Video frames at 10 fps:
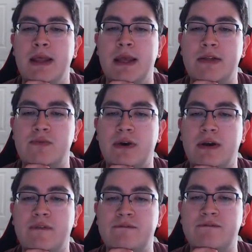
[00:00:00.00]
It's a
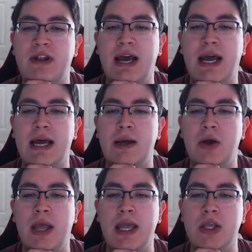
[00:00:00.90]
very flat,
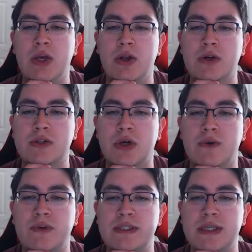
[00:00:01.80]
angular
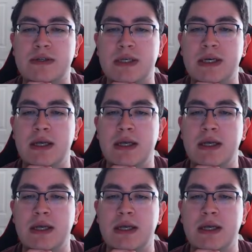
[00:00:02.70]
surface. There's a